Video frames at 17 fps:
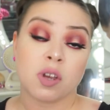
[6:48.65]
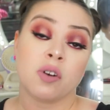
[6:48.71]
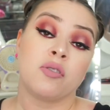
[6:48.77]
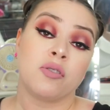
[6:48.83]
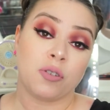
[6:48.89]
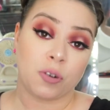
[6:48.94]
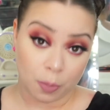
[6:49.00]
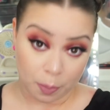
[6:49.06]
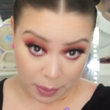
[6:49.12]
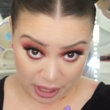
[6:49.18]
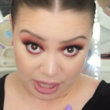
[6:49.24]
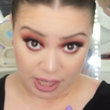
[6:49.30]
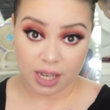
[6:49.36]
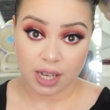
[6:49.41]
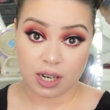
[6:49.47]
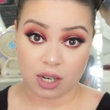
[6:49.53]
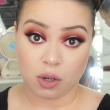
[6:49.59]
for
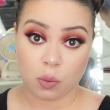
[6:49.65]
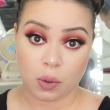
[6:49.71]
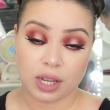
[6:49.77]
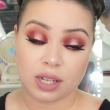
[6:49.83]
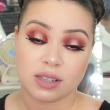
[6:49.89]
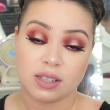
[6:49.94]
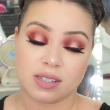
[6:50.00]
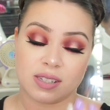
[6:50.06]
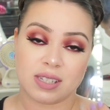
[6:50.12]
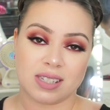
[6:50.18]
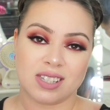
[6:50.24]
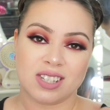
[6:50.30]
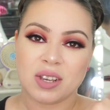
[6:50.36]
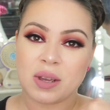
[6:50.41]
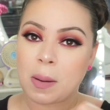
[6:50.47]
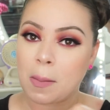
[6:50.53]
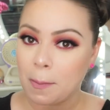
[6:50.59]
me anyway. This
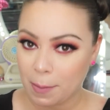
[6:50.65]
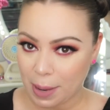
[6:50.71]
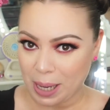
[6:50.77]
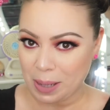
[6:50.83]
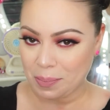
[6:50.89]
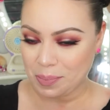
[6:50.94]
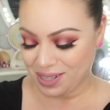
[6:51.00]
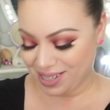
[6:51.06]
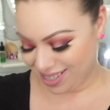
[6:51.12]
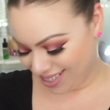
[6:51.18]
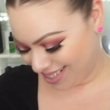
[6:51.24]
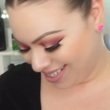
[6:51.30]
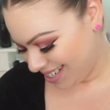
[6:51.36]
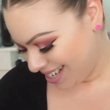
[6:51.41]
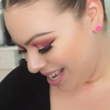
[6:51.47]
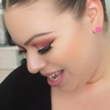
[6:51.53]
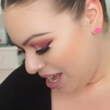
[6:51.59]
is my opinion.